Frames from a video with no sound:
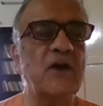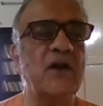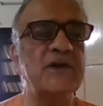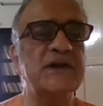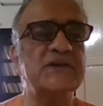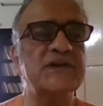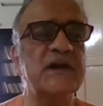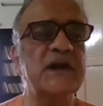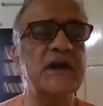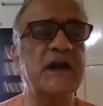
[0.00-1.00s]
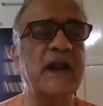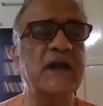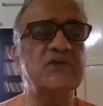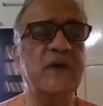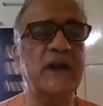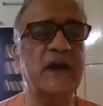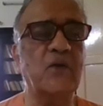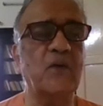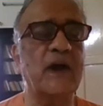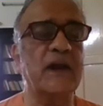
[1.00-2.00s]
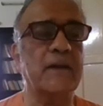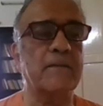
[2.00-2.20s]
is not just an intellectual inquiry.